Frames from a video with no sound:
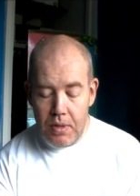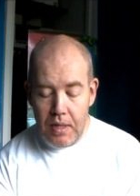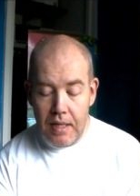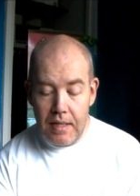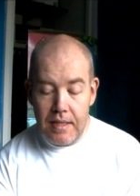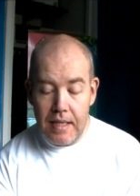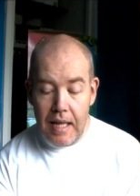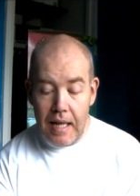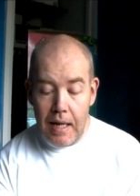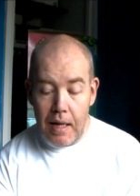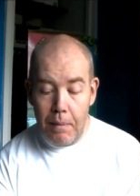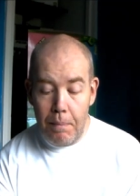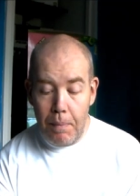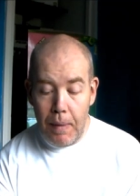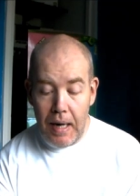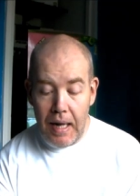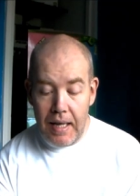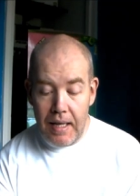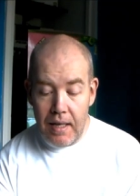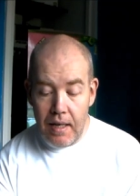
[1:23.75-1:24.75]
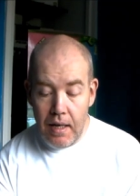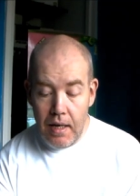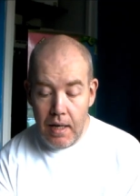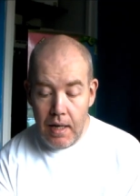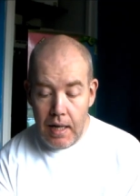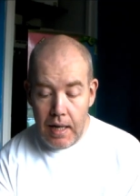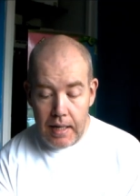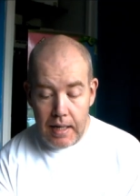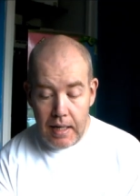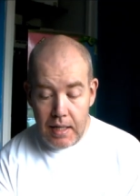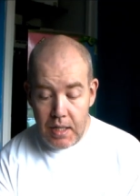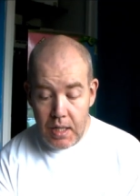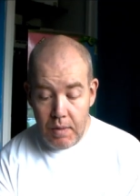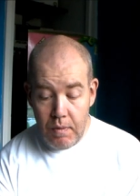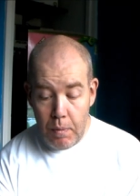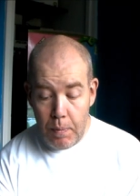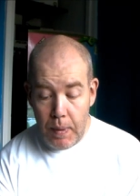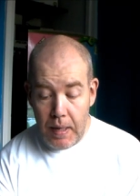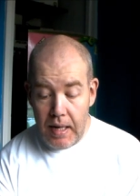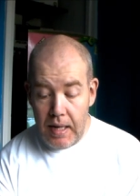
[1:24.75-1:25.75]
internet and play against
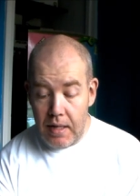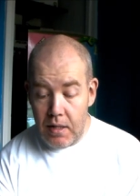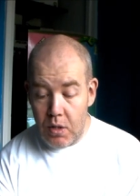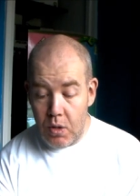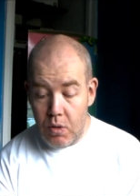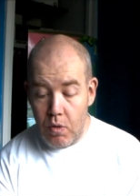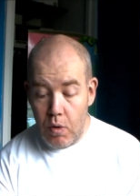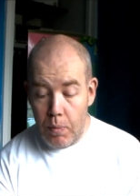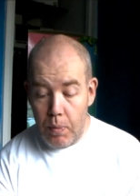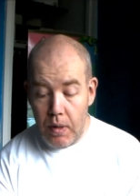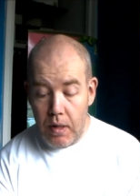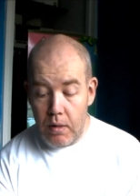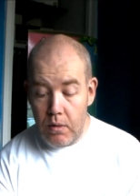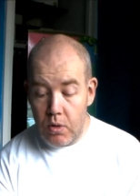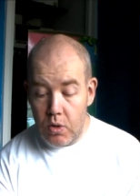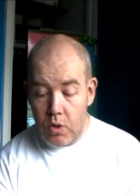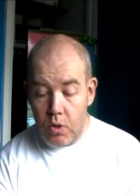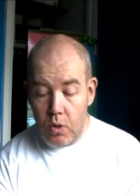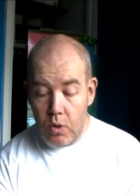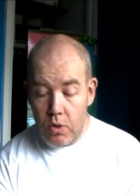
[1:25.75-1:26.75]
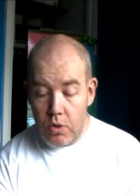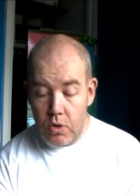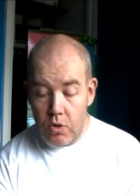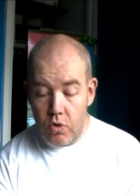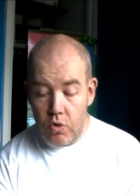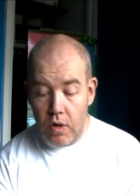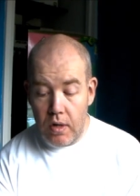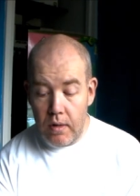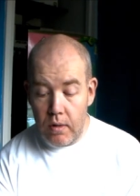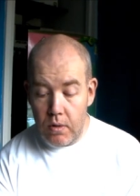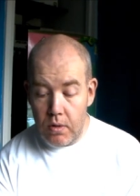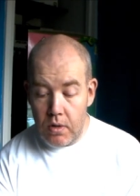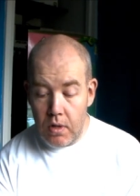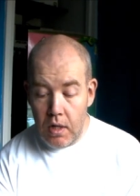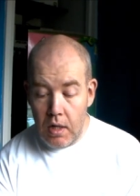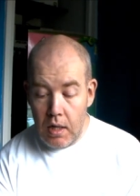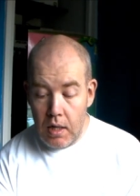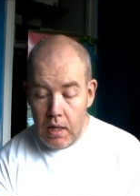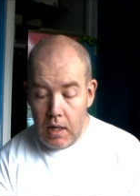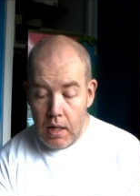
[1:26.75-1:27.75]
other players or upload scores, trials,
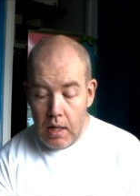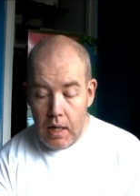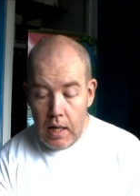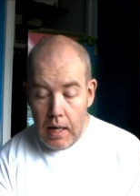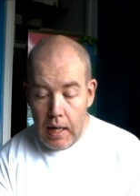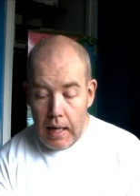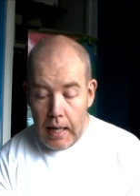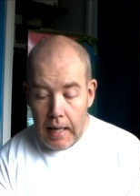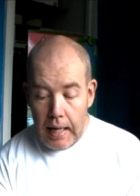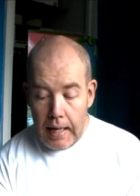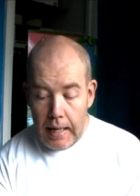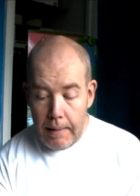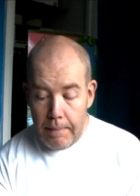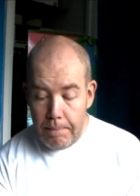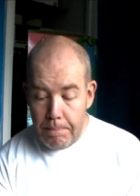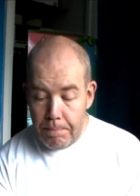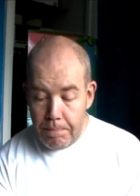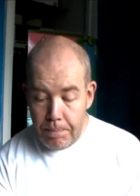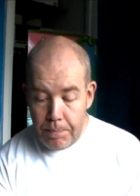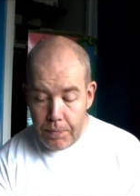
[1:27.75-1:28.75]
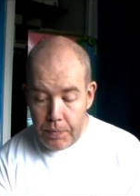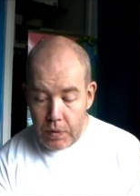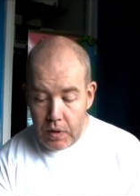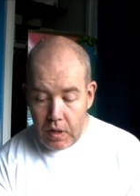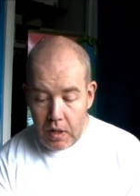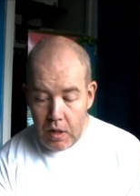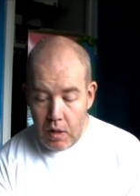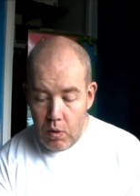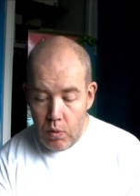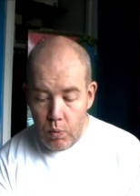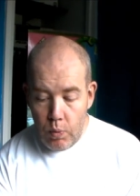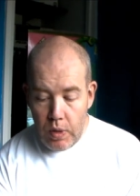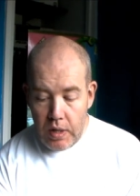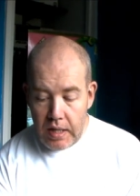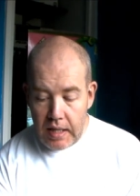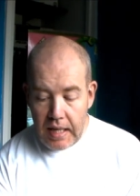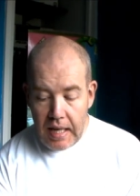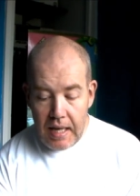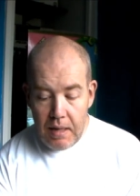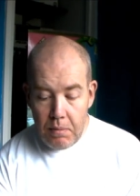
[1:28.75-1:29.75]
where
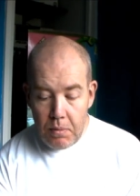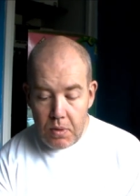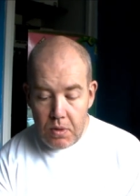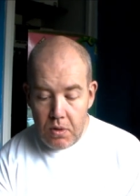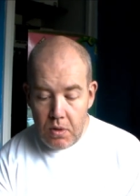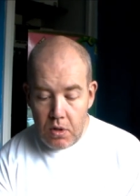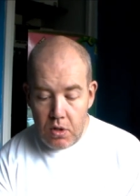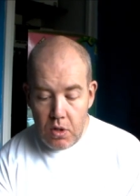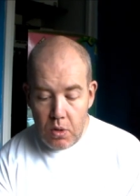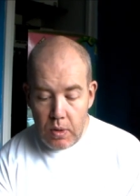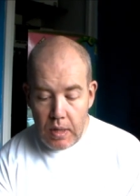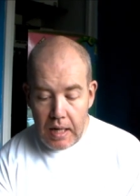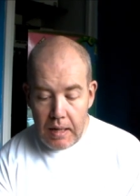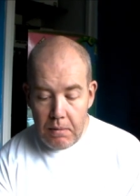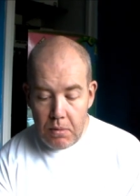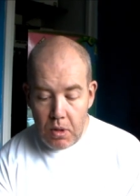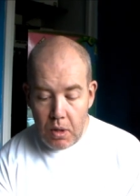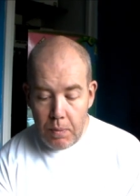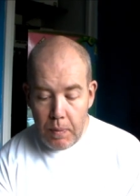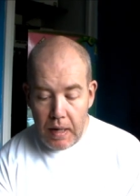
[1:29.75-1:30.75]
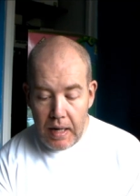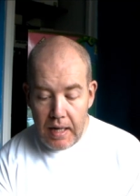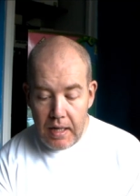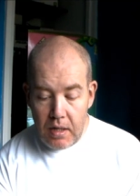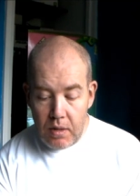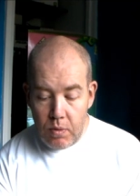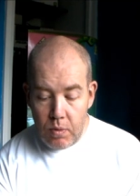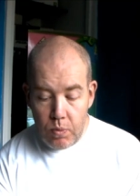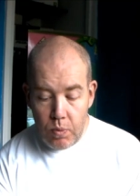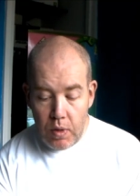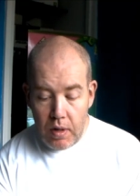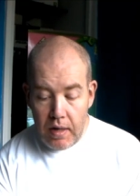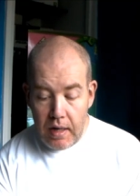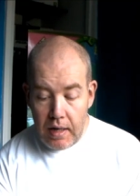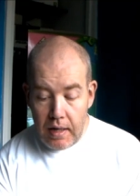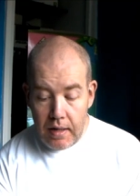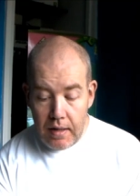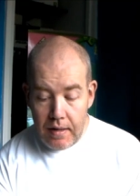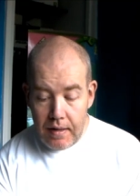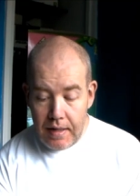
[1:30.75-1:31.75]
the two games I played
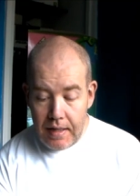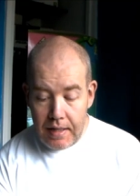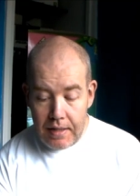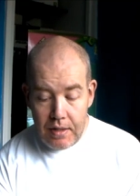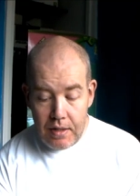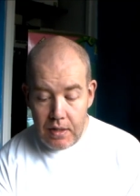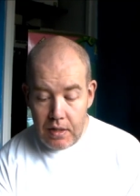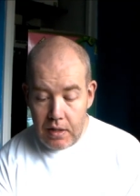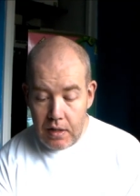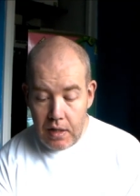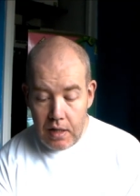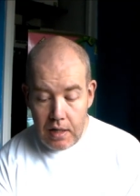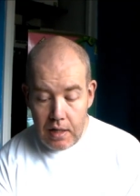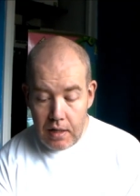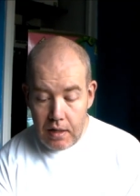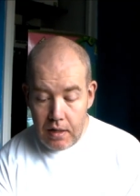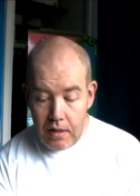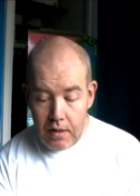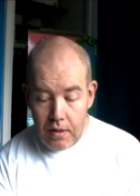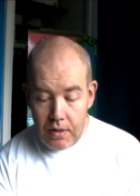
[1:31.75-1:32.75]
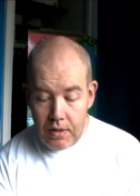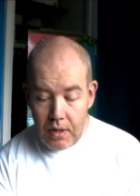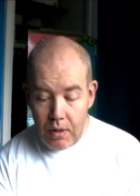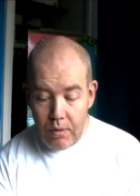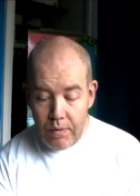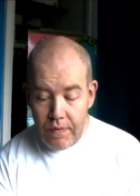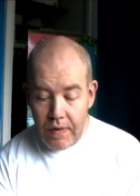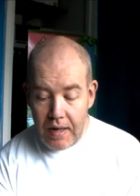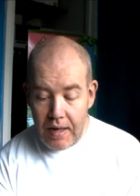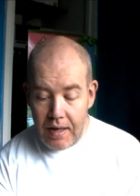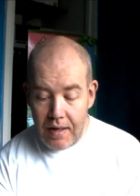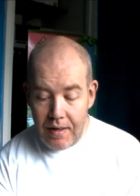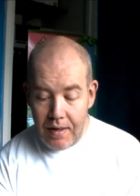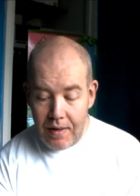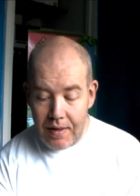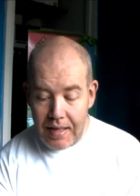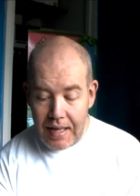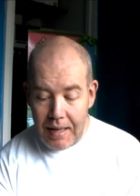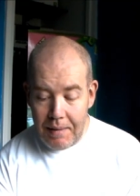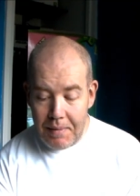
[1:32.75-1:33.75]
were so far
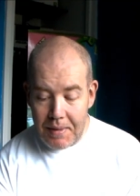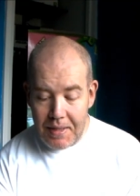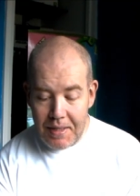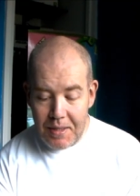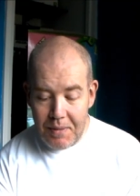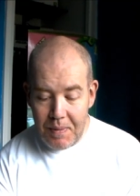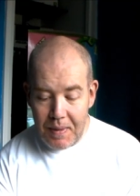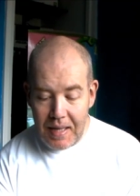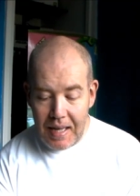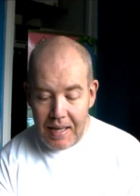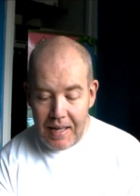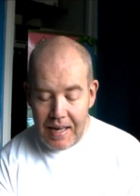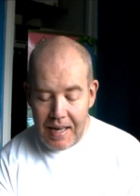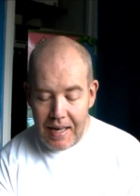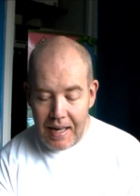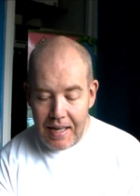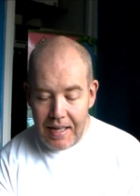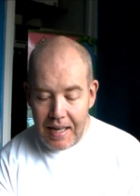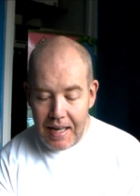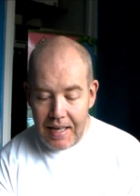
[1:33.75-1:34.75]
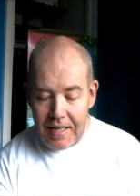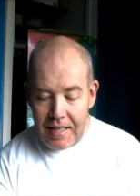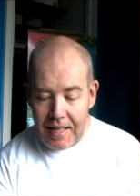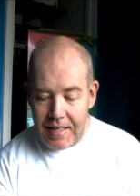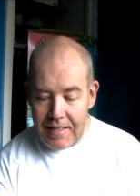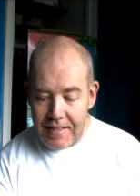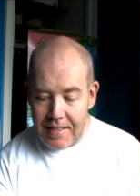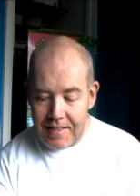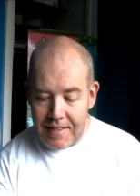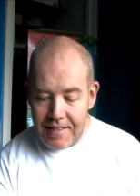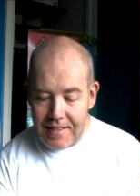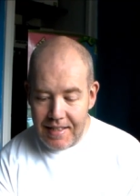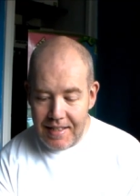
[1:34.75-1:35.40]
online gamers seems to be getting alienated.